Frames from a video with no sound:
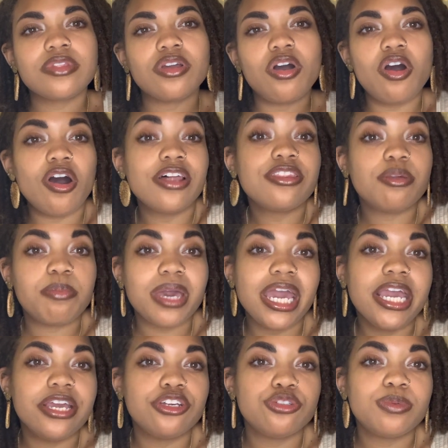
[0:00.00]
on the
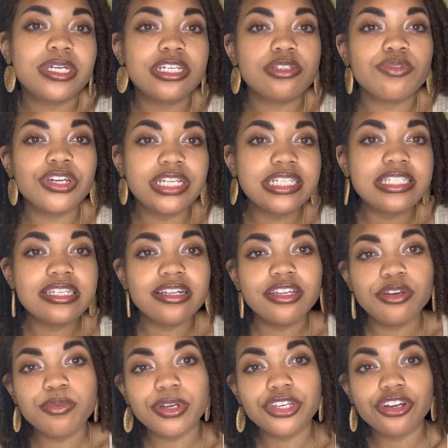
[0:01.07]
page, because realistically,
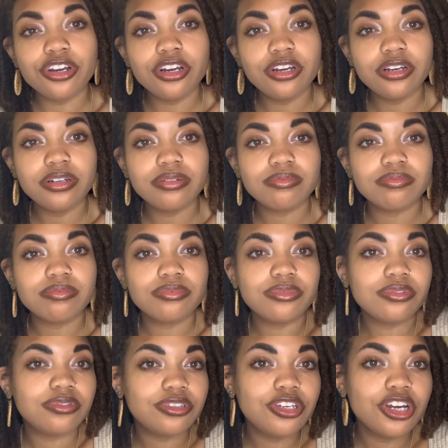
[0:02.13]
when you're,
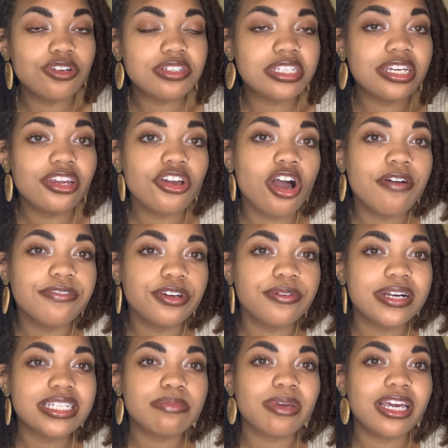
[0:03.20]
you know, sending off your
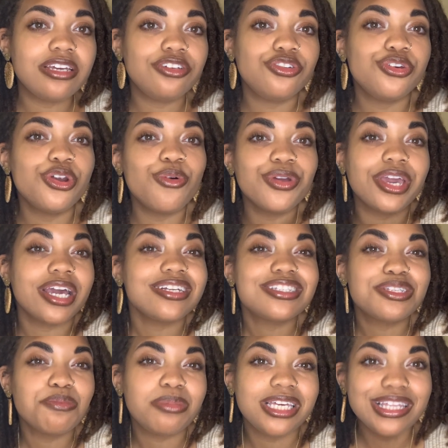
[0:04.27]
resume, you don't get to
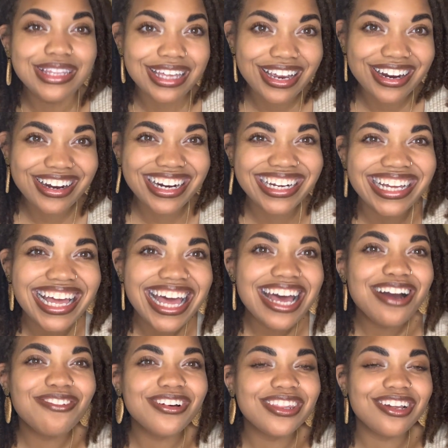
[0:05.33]
be there
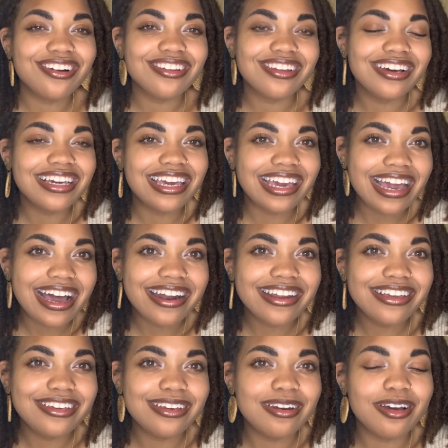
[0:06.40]
when they're looking at it.
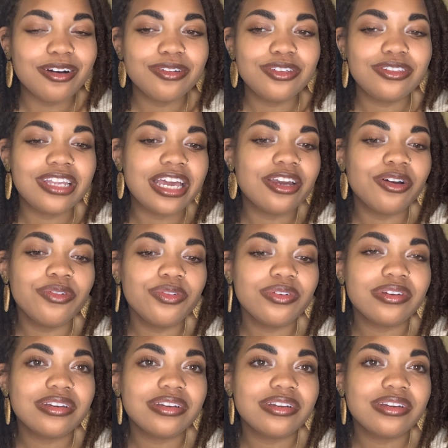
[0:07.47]
You know, they don't